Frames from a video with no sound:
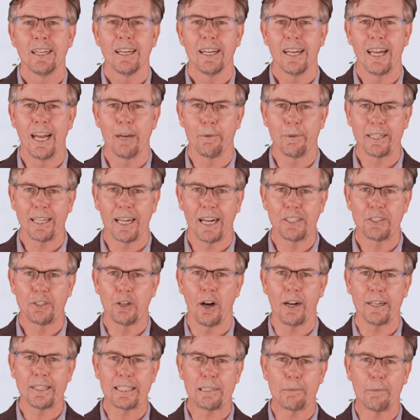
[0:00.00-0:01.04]
and we got
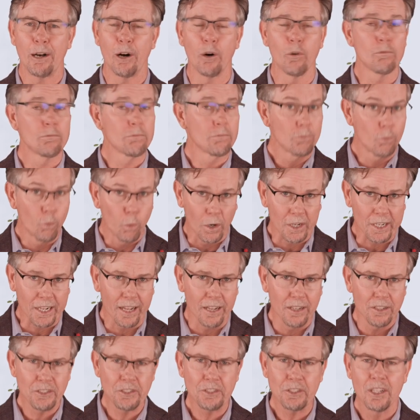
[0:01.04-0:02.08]
talking about what
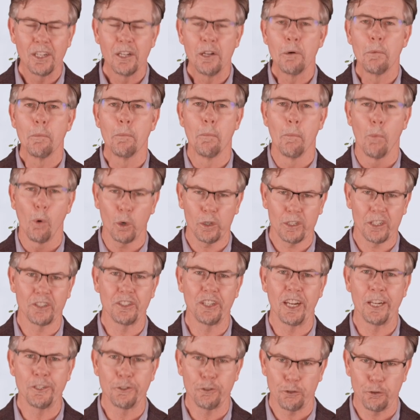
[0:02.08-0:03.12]
else? Mortgage
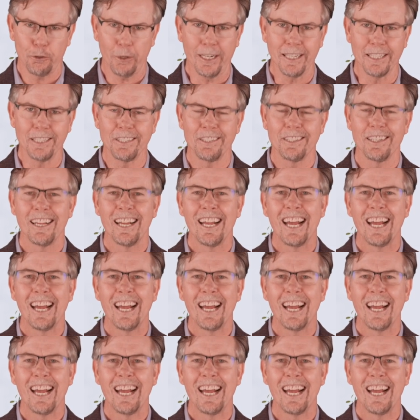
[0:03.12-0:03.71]
interest rates.